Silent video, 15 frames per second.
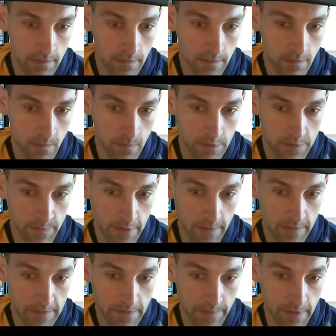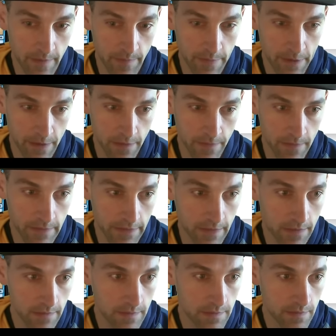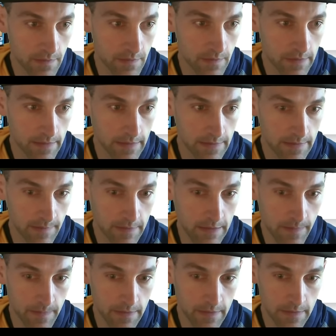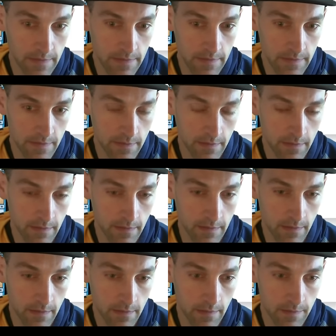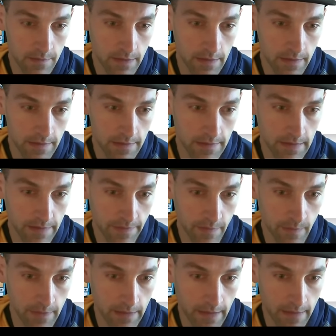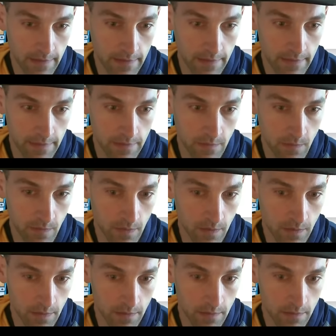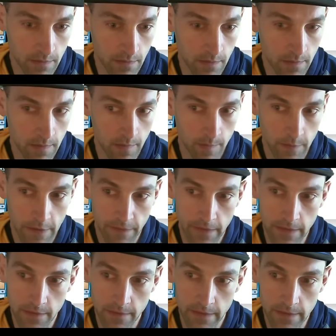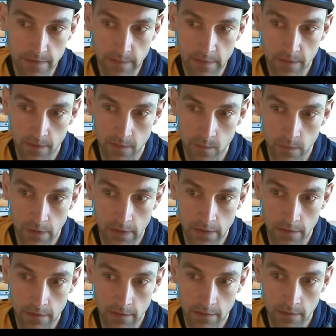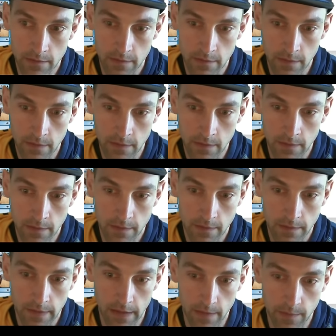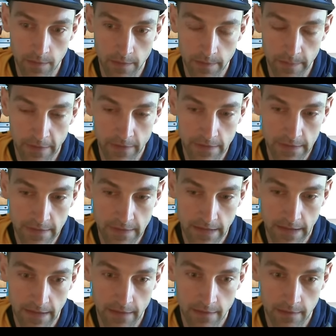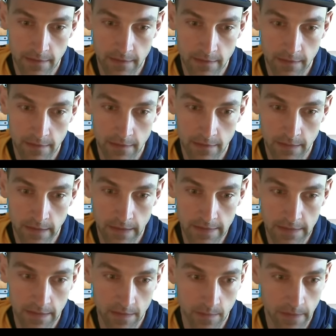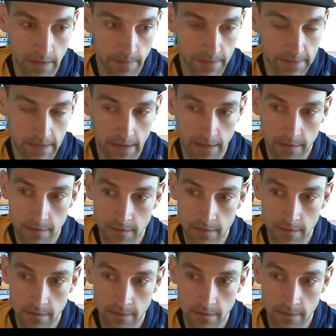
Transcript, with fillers: which might set me up better for later. So I guess I'm keeping this. I'm trying to decide if I want island or... But if they duress me turn one, then I will be really sad. I guess either way I'll be sad.